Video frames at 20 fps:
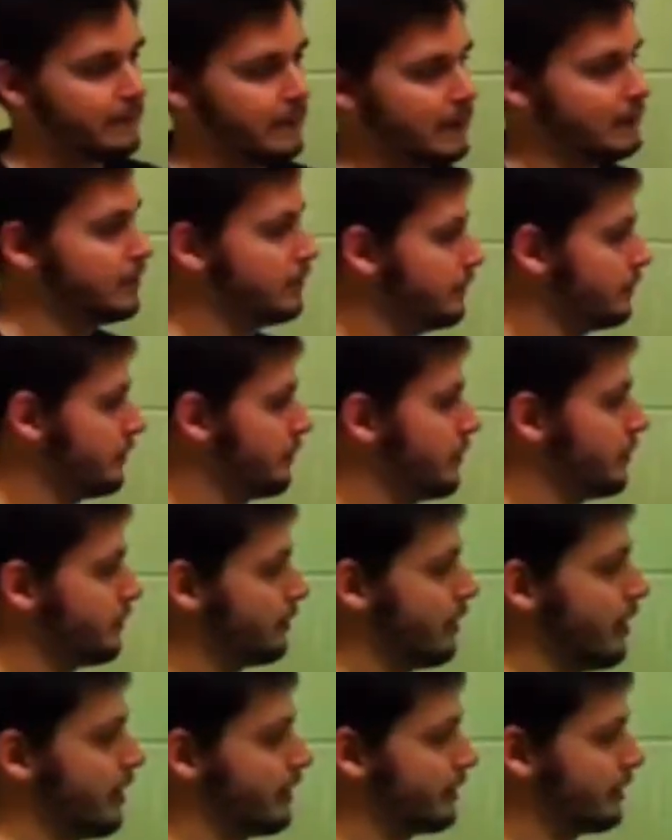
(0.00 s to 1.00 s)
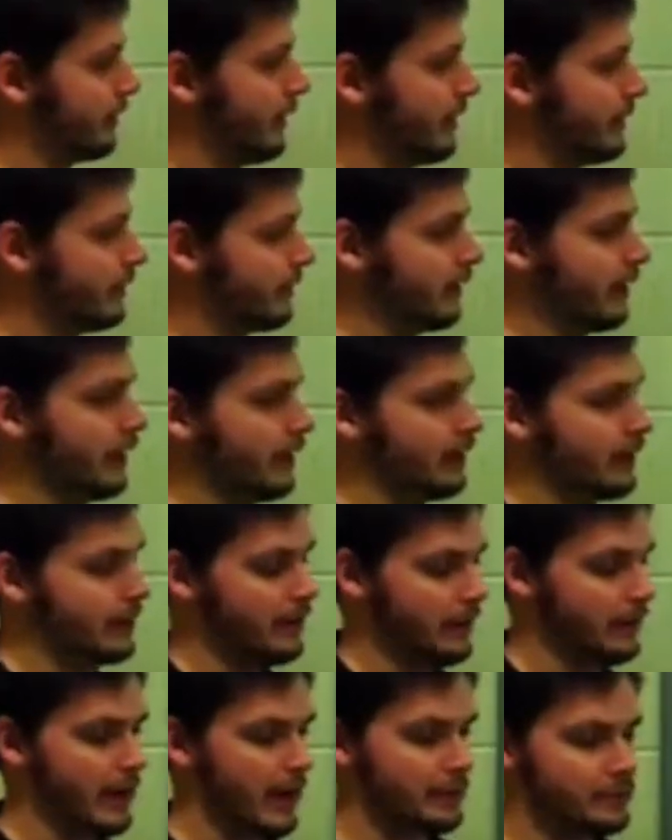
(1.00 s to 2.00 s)
Now Newton's first law states that
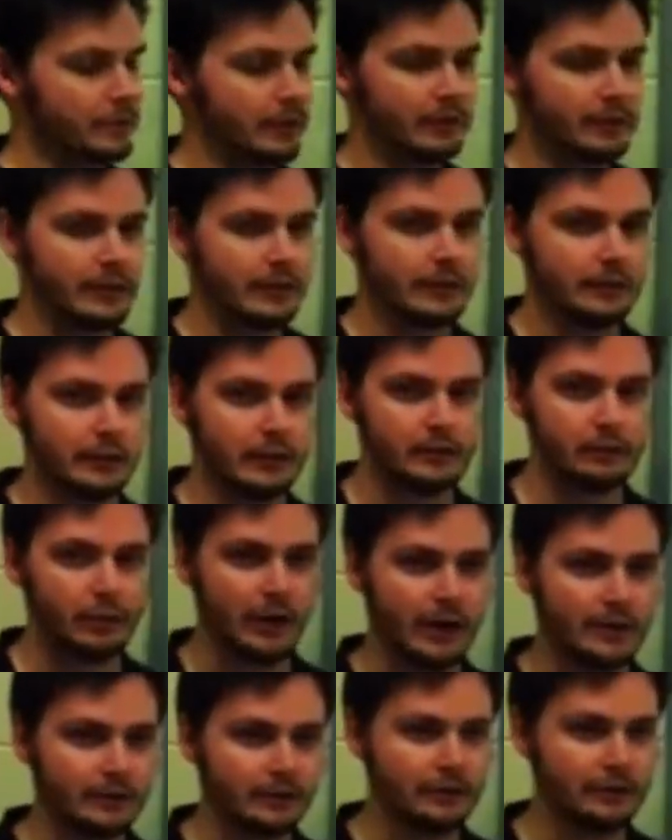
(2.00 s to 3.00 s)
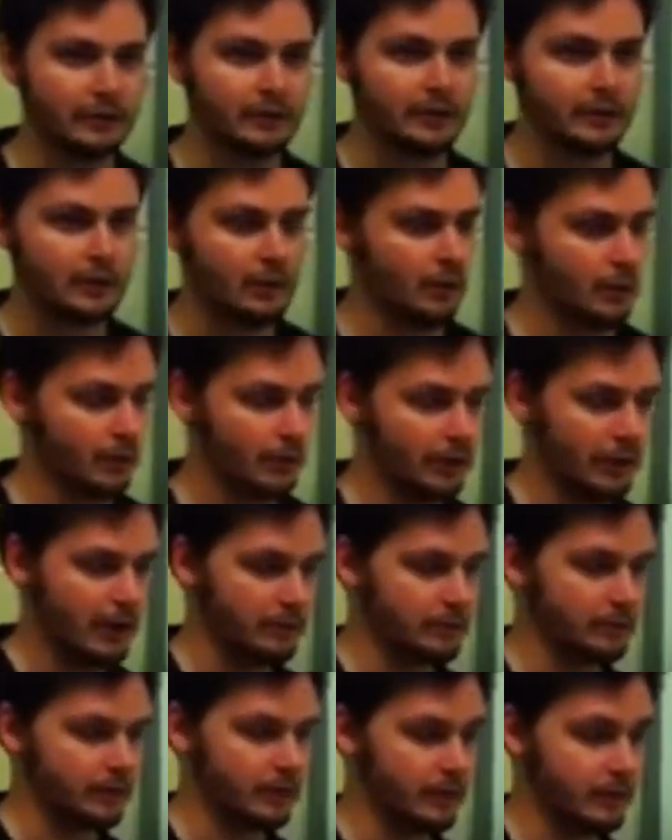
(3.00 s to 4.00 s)
an object that is at rest, or an
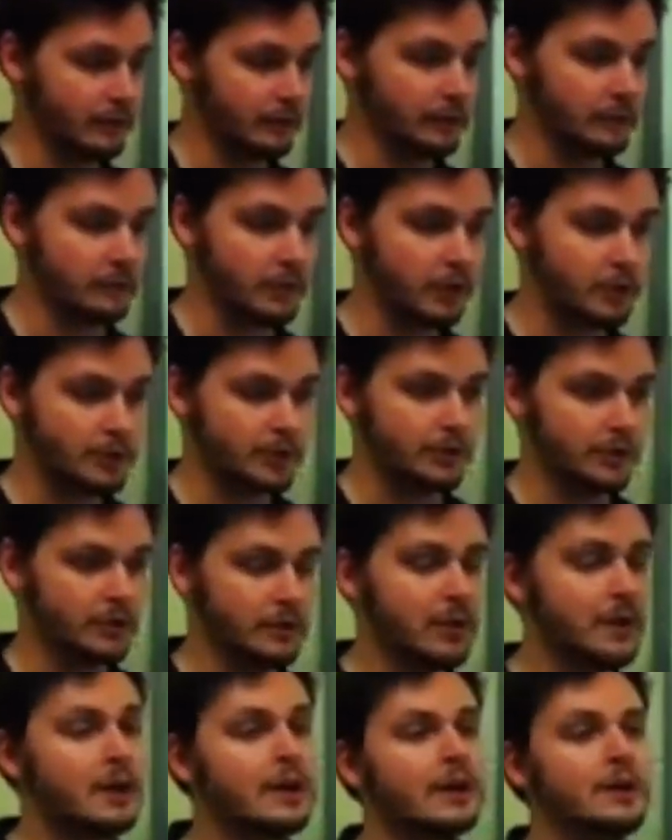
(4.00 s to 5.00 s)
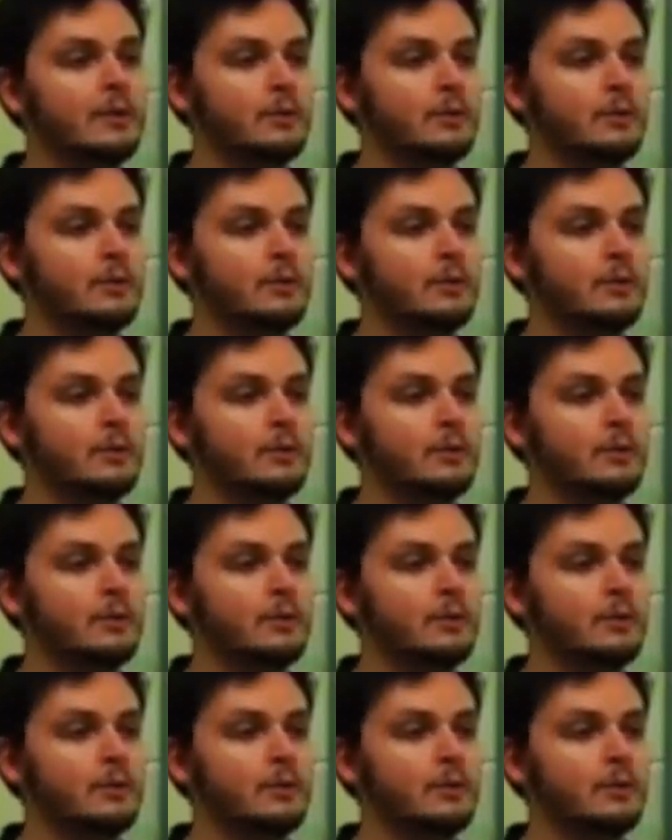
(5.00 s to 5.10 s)
object that is in motion,